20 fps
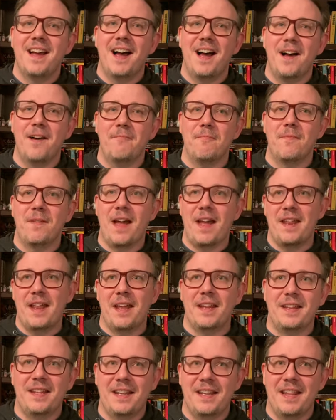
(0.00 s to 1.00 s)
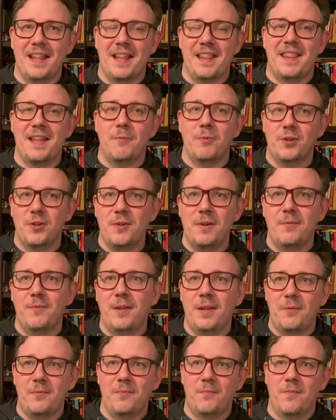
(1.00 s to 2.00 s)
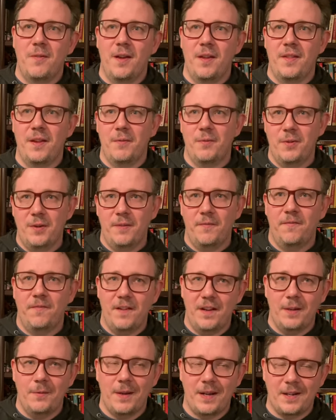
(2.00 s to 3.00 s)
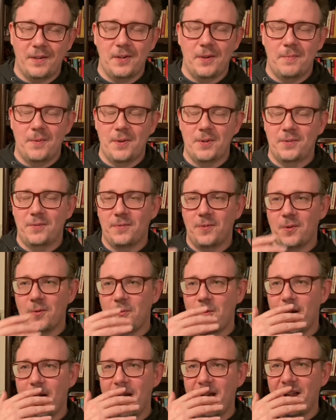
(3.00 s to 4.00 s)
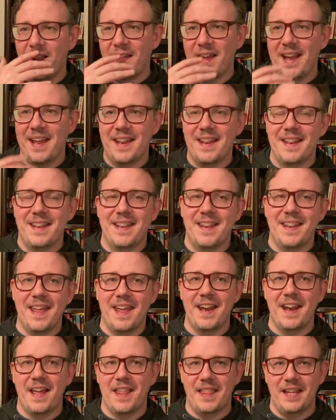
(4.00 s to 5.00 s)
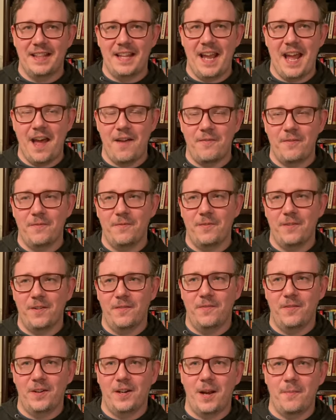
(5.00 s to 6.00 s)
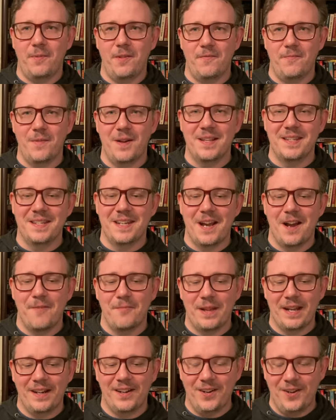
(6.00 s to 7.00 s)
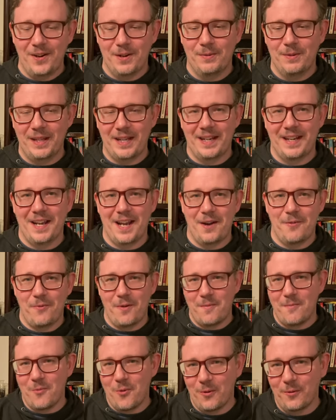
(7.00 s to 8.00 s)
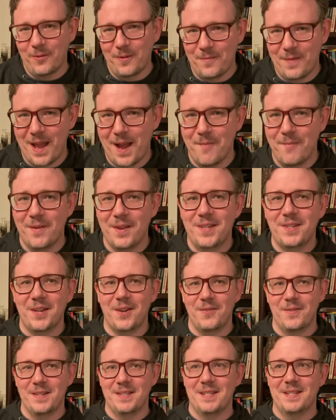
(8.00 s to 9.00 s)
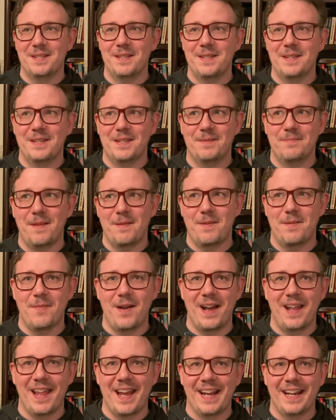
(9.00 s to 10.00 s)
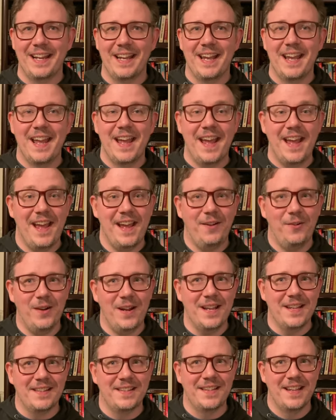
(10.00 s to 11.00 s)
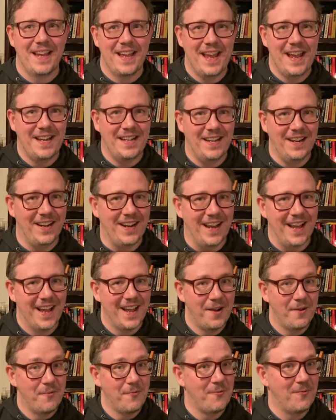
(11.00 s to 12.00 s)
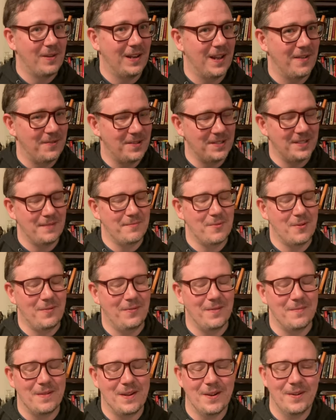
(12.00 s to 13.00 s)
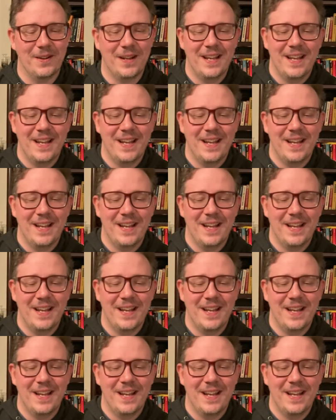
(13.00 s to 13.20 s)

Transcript: um, it, they were doing really, uh, they were doing fairly regular to post for a while, and then I think they haven't for, for a couple of months, and now I'm like, oh, I really, I want more from them. So this is, this is maybe my like, hey, Chris, hey, Tara, would love to see more from you.